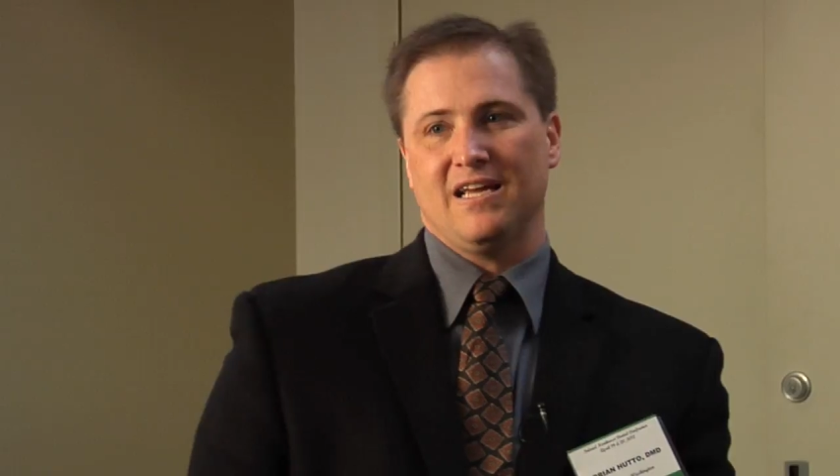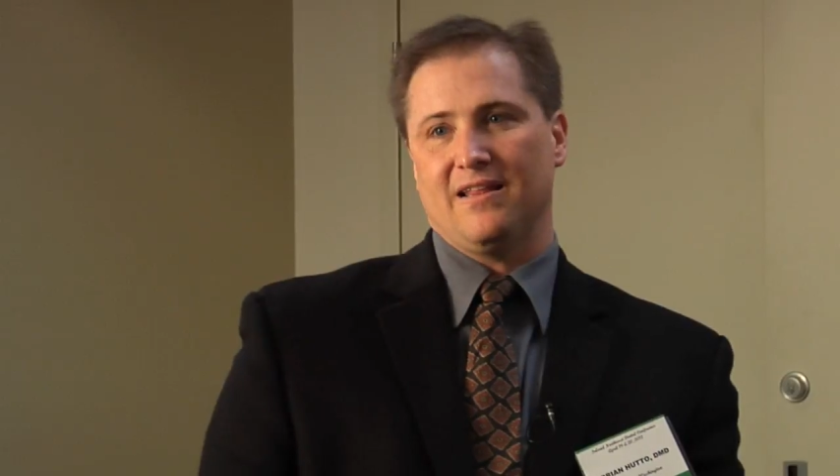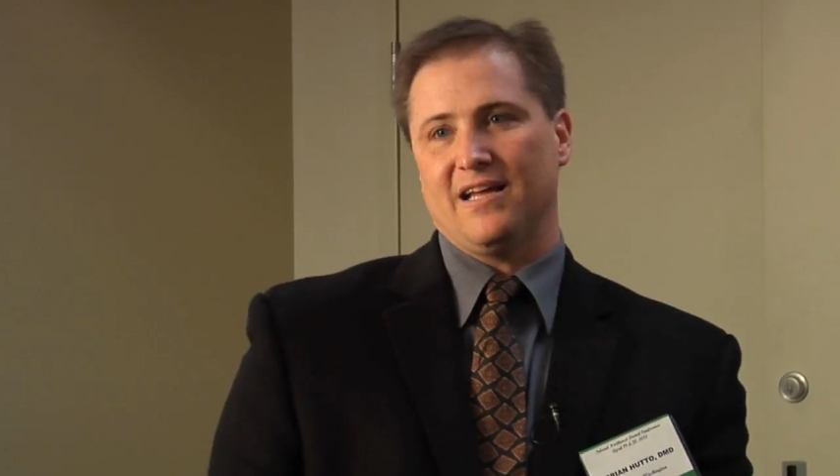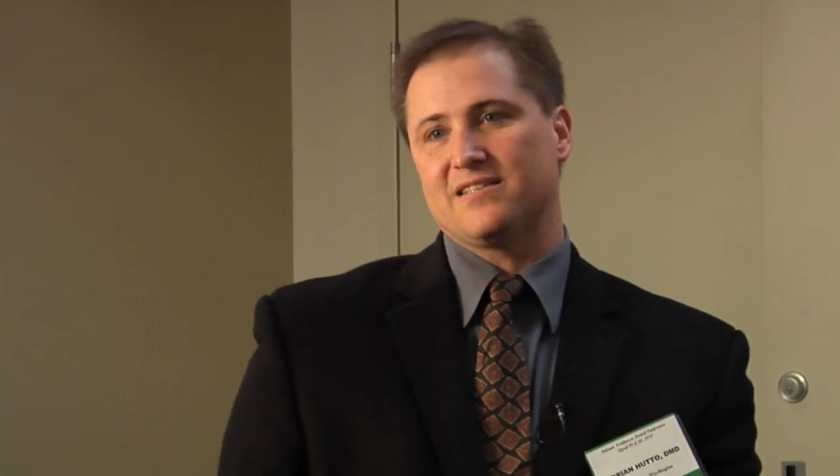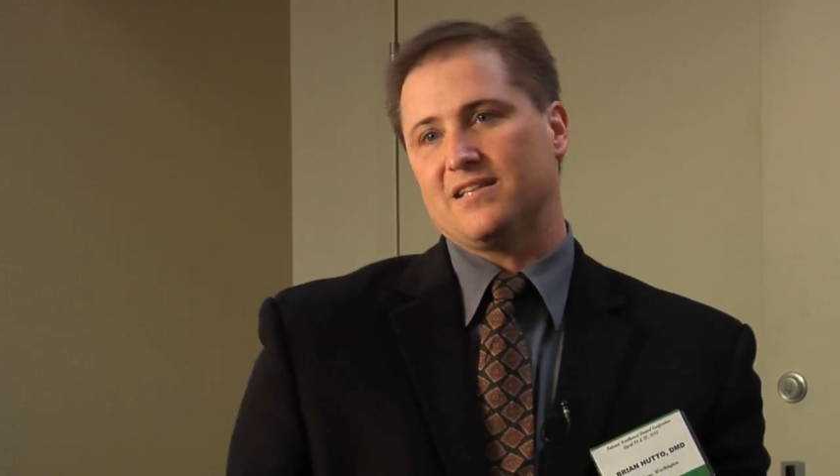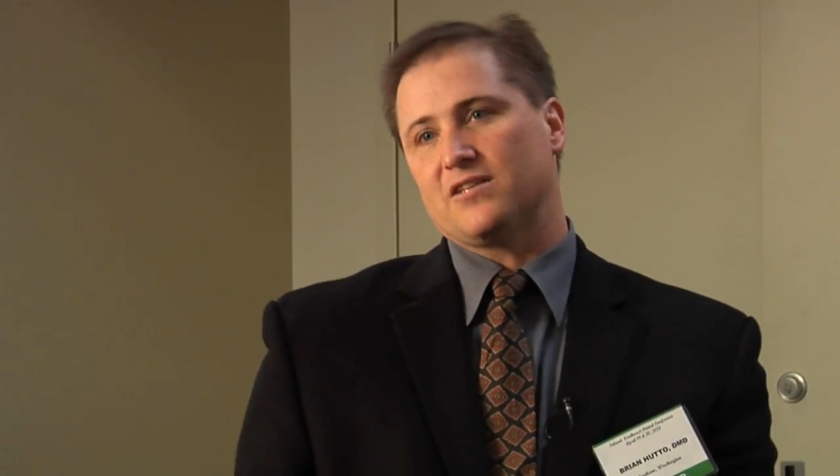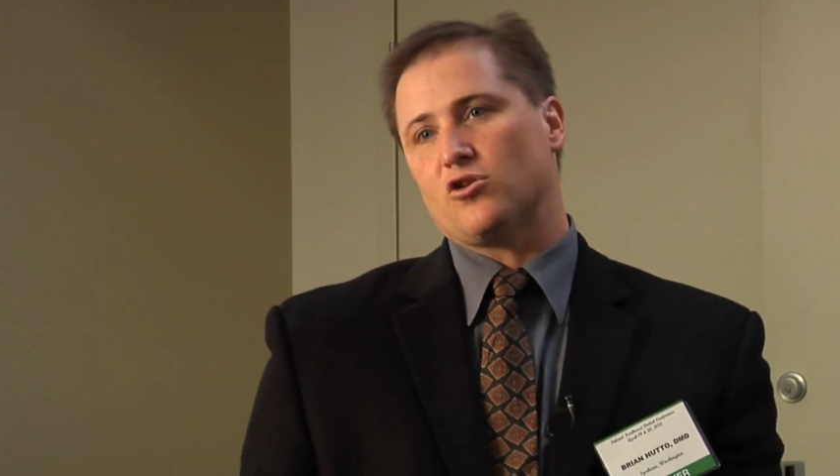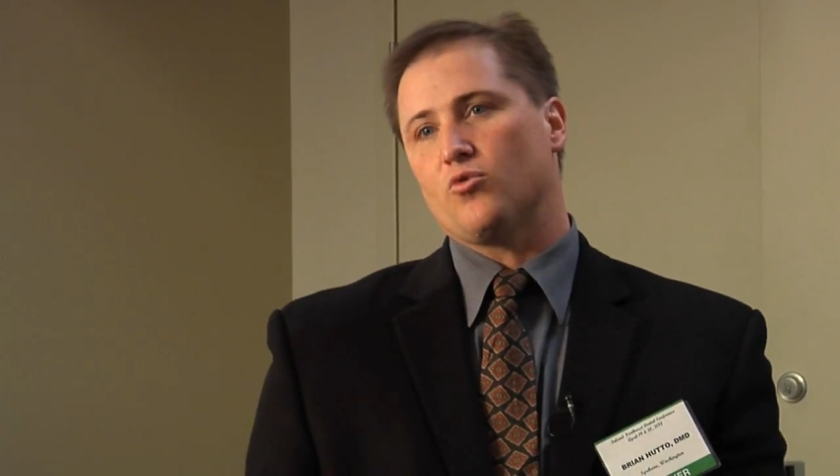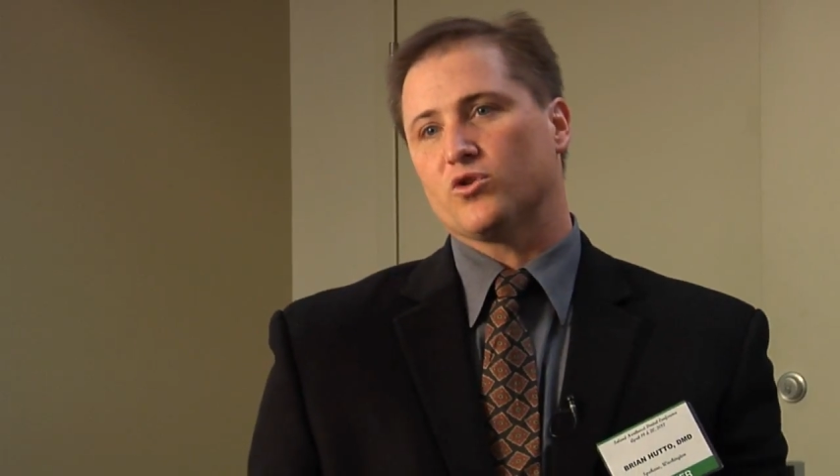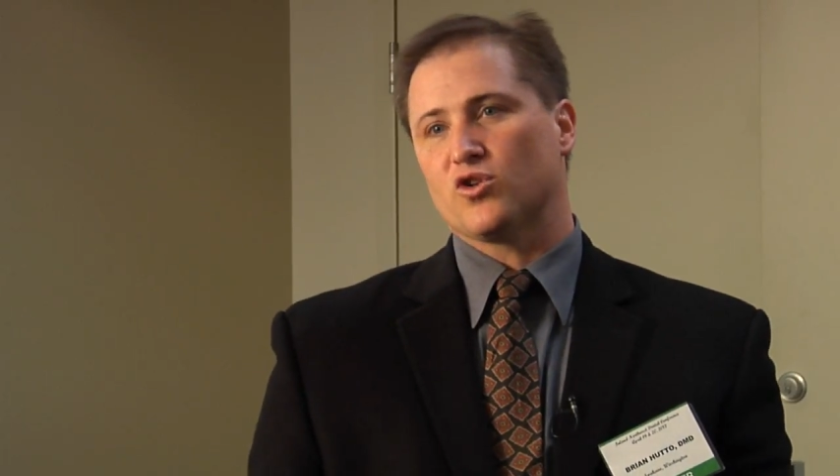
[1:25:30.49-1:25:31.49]
again,
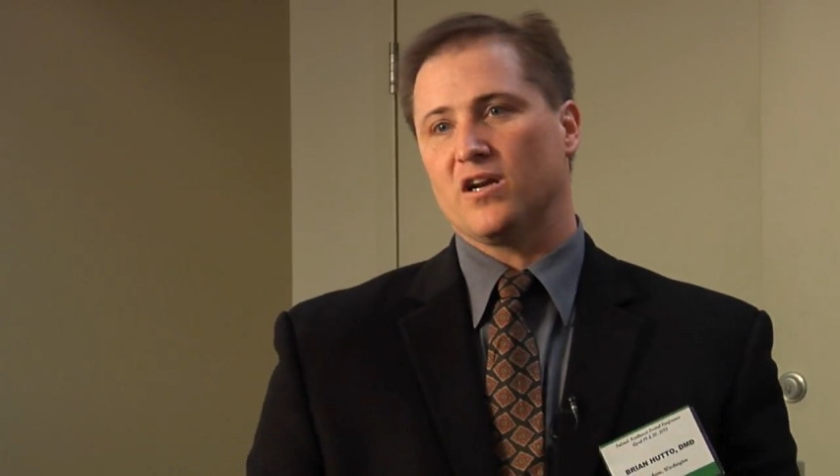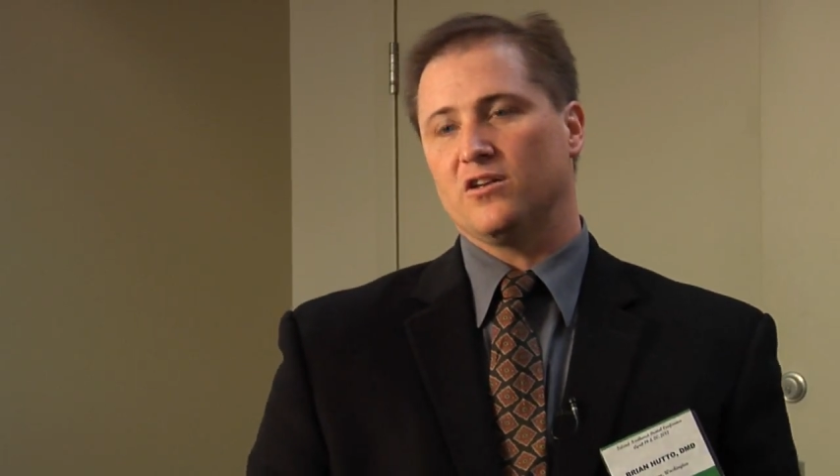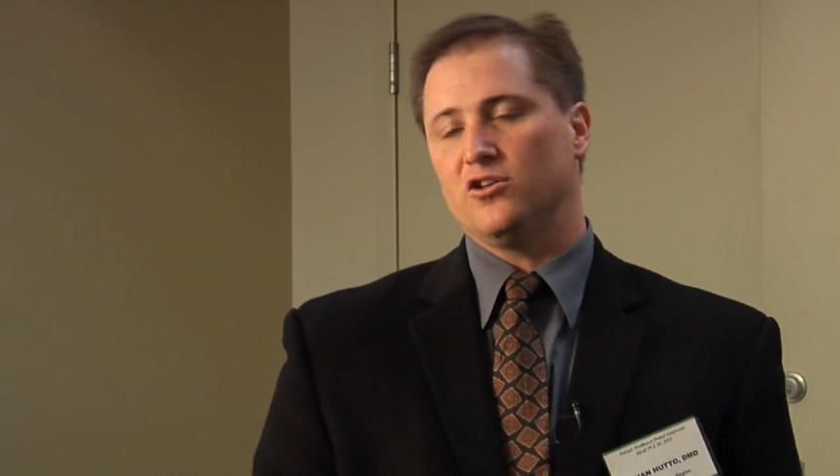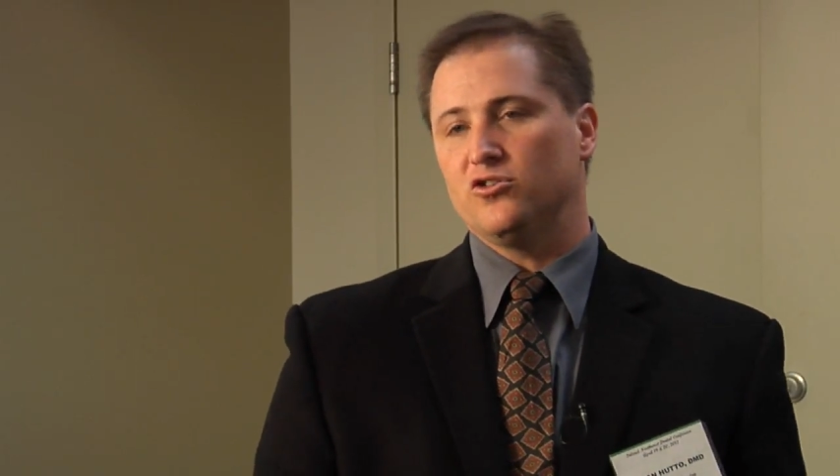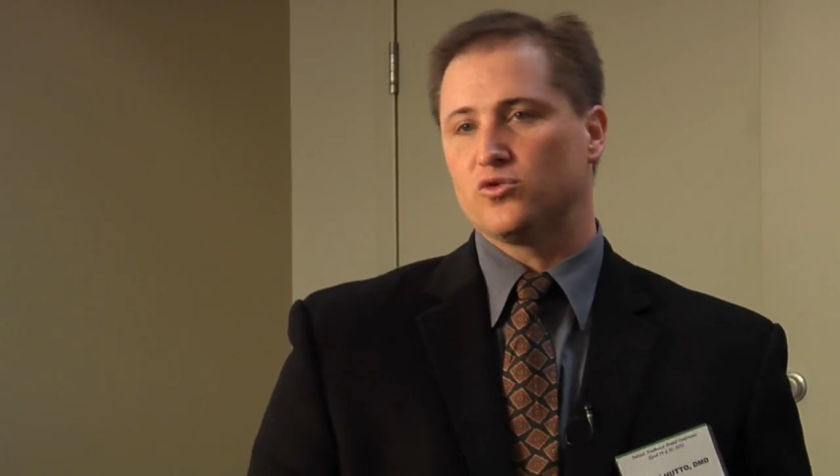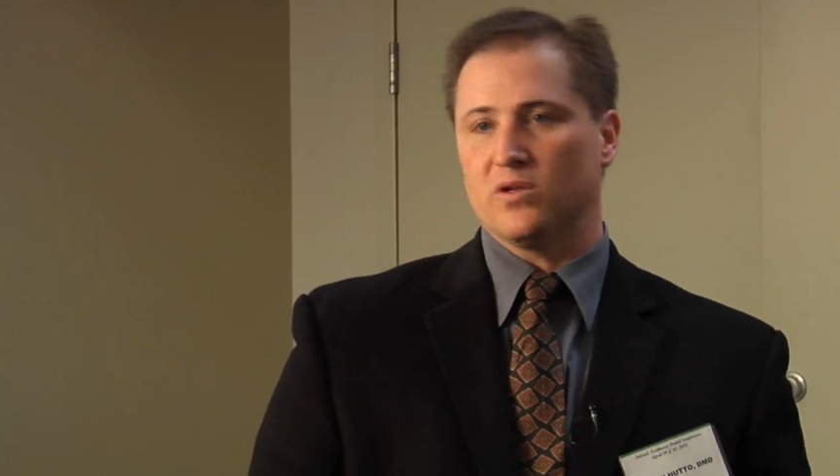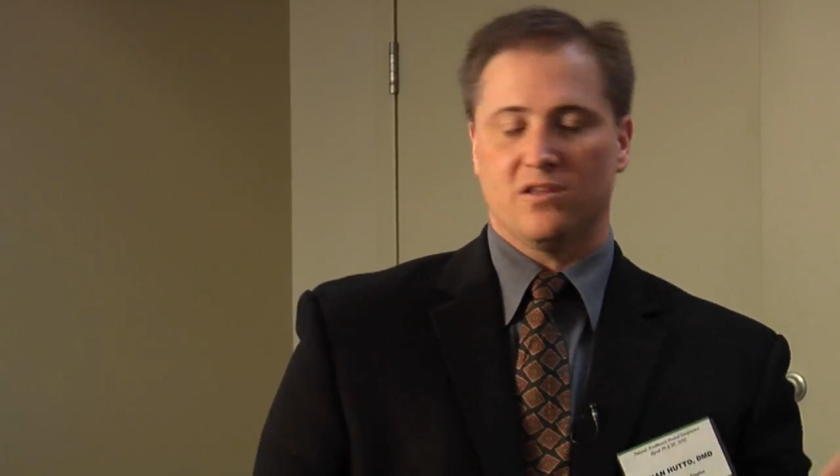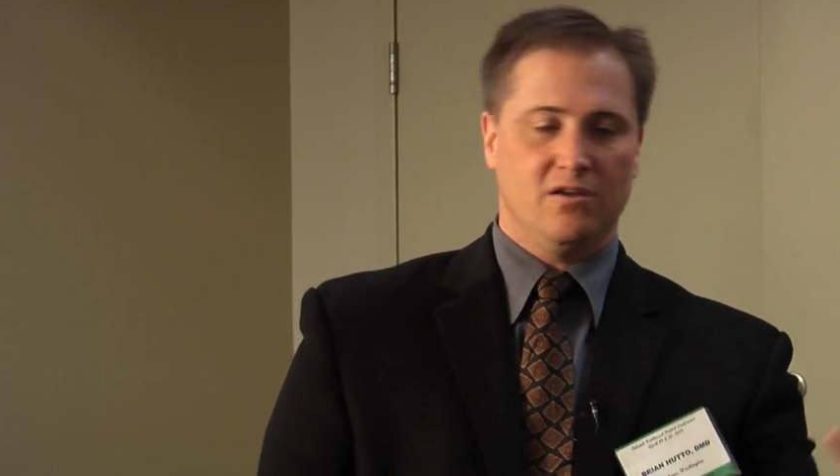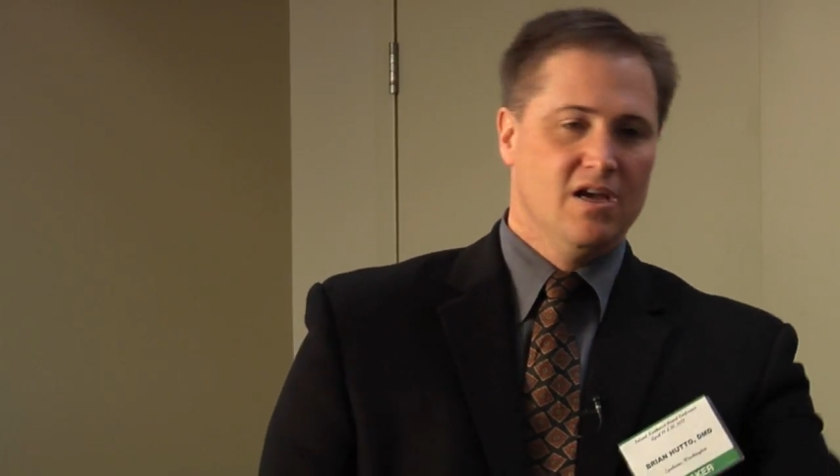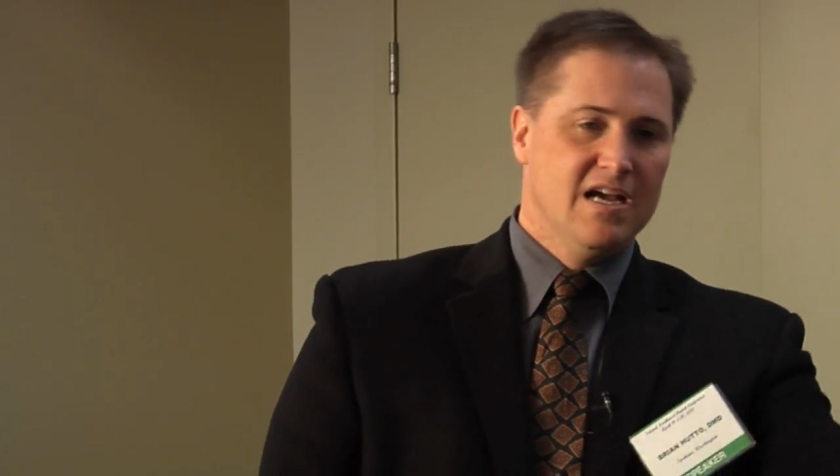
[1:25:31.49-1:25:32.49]
that's all we're trying to use
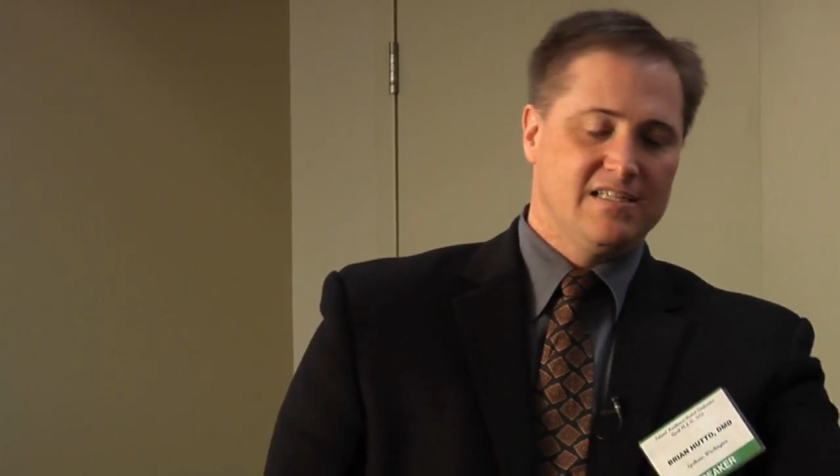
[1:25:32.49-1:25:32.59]
with the